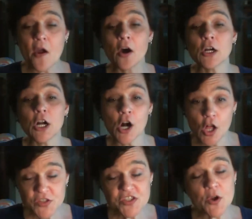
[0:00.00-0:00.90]
are
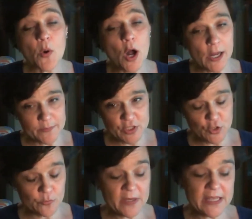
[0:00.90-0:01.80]
also
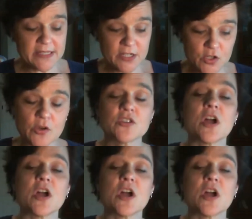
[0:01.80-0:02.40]
optional because they're